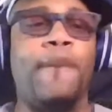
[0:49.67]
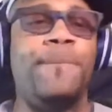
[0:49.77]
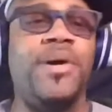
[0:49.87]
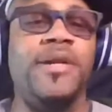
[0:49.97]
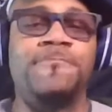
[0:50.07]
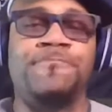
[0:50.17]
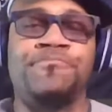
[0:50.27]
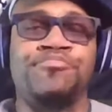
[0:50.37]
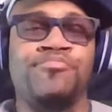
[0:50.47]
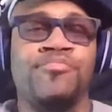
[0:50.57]
But
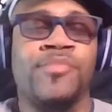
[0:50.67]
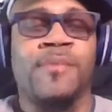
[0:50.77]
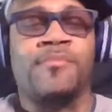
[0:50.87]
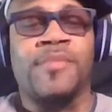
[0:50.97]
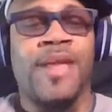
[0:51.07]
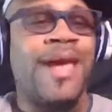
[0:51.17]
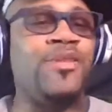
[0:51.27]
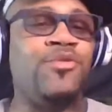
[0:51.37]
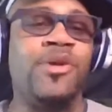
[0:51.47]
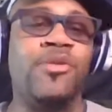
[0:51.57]

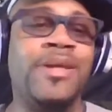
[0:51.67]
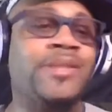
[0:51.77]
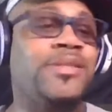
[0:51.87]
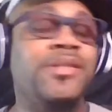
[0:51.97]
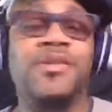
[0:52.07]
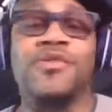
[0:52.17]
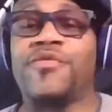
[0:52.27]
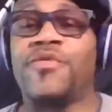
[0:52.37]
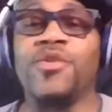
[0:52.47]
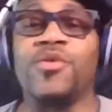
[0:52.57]
and you know that jug
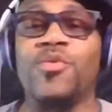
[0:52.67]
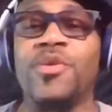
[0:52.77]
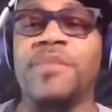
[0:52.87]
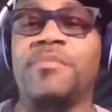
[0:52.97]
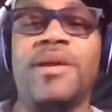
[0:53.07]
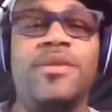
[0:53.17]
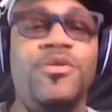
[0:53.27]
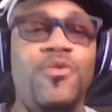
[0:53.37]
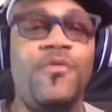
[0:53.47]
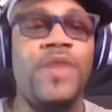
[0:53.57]
is filled with my
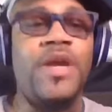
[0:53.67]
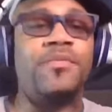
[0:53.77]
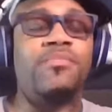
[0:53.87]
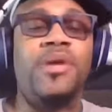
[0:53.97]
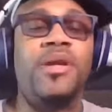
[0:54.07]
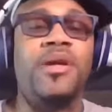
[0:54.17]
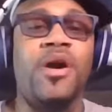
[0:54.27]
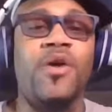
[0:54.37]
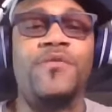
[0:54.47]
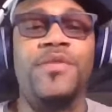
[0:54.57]
new favorite brand of
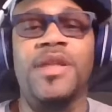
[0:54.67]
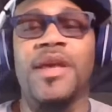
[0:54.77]
coffee,